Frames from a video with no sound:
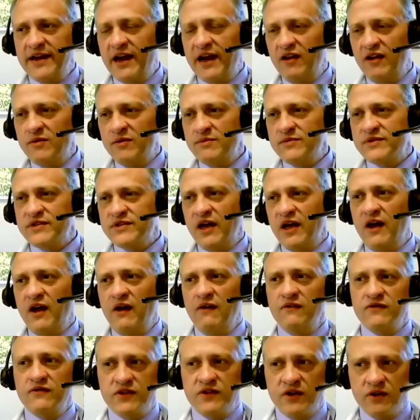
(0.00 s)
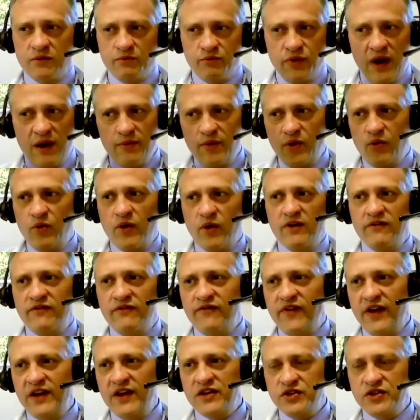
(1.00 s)
of themselves. They're probably wearing
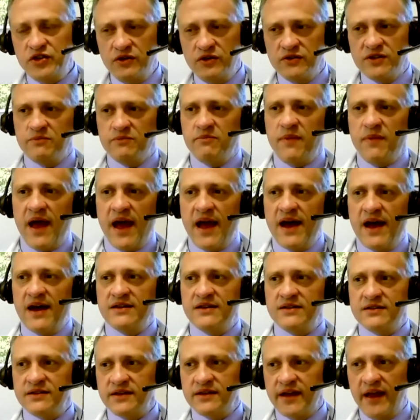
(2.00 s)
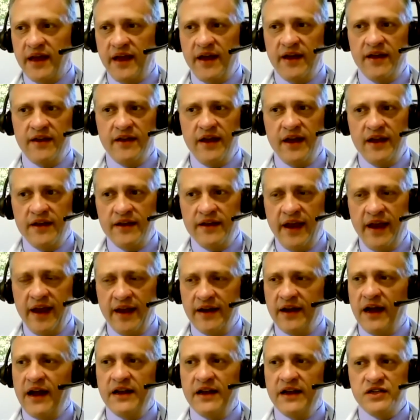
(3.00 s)
face shields and masks and hand
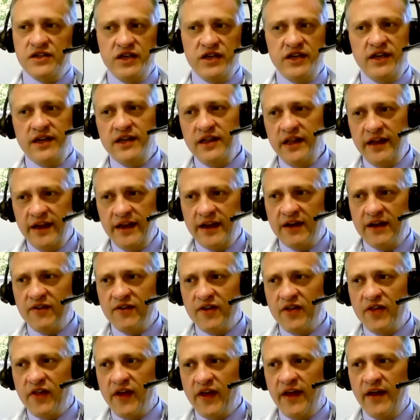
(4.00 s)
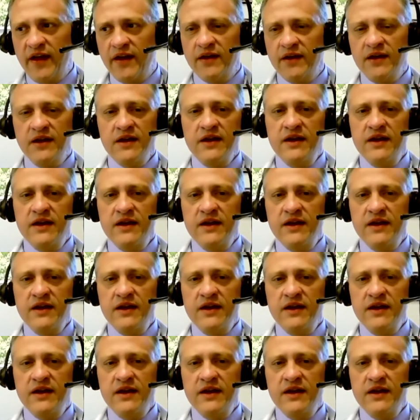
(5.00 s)
hygiene and cleaning everything.